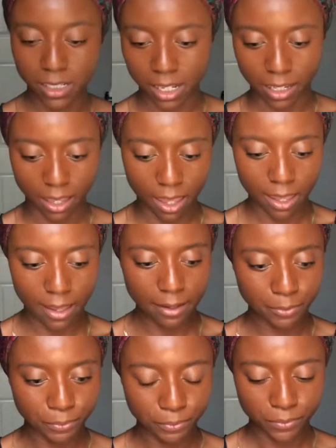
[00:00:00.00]
I can,
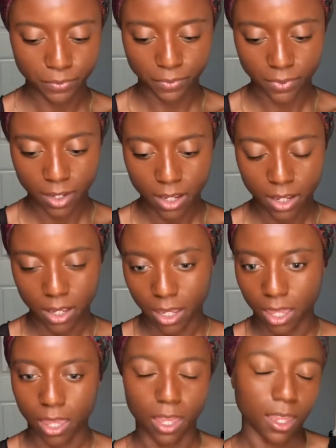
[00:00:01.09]

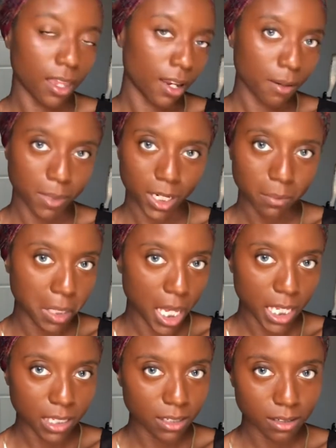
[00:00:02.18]
and I'm gonna apply
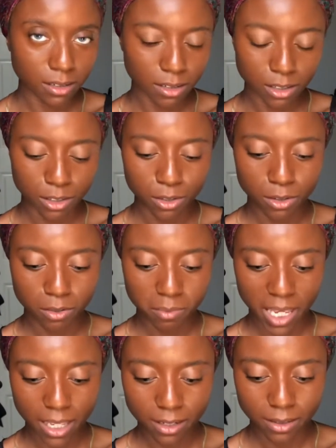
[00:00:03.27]
it to my hand.